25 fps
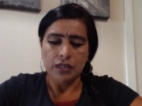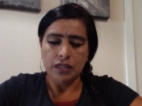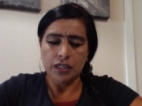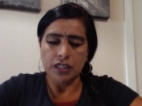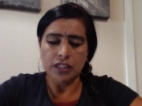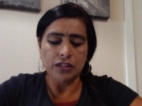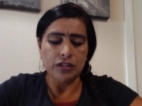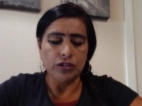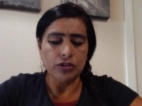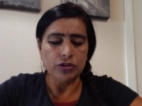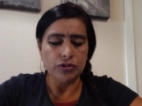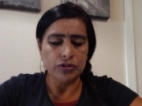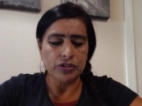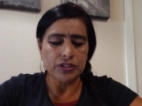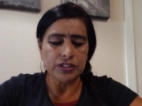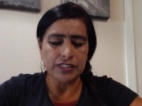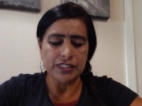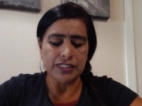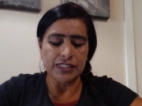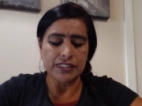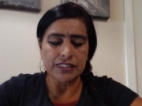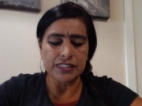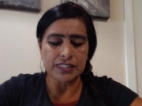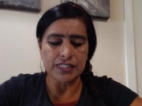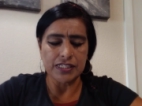in Luke
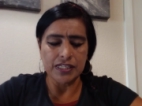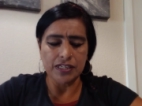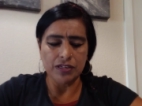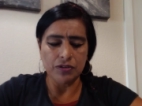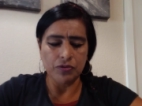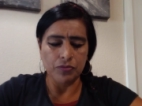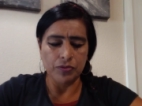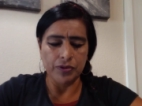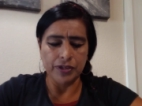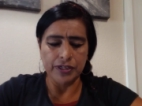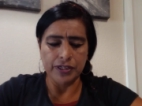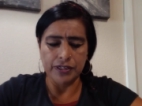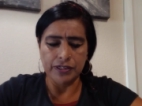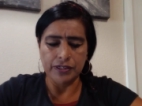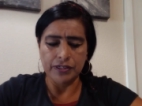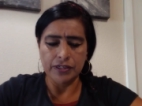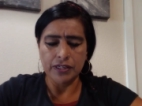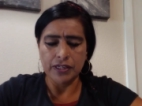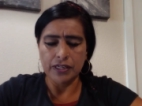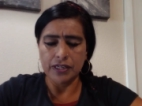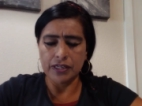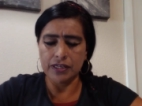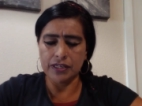16:1.